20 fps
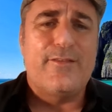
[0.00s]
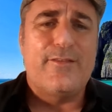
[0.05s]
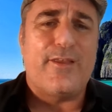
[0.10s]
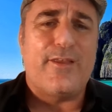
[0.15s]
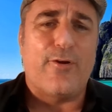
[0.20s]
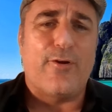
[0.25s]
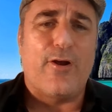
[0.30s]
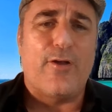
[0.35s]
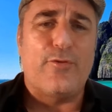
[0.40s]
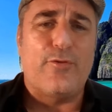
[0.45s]

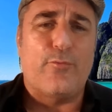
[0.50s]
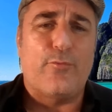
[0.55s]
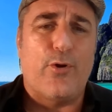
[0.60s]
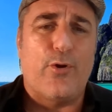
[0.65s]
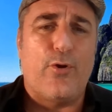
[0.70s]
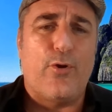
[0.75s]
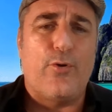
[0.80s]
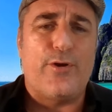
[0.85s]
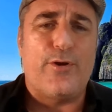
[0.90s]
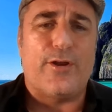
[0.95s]
They're on the
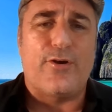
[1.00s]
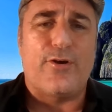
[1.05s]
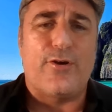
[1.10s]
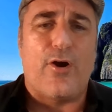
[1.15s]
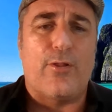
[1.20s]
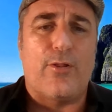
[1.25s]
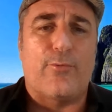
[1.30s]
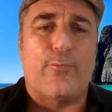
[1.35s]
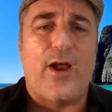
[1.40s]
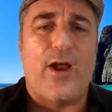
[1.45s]
road at
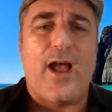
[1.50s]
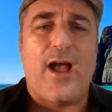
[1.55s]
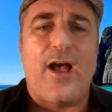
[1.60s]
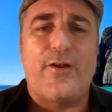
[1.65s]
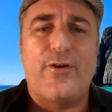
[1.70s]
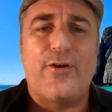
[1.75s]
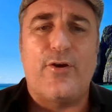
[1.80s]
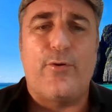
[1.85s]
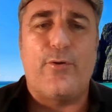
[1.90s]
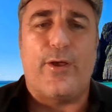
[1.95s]

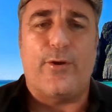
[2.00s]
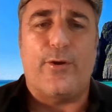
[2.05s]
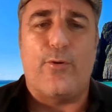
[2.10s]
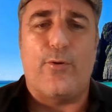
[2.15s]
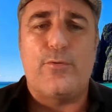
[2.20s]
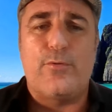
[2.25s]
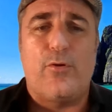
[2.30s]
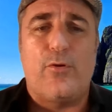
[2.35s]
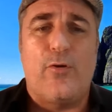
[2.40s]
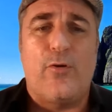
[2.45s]
Colorado and
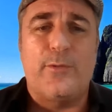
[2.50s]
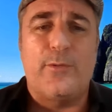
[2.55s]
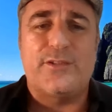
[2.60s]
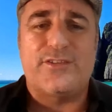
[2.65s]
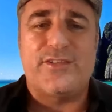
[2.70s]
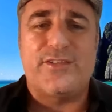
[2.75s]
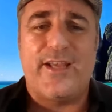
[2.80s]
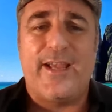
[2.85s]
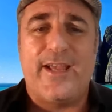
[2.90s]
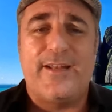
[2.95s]
Oklahoma
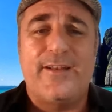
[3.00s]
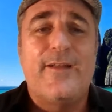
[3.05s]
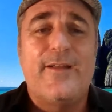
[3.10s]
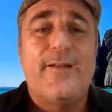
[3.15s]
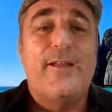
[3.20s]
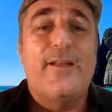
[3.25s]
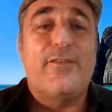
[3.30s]
State.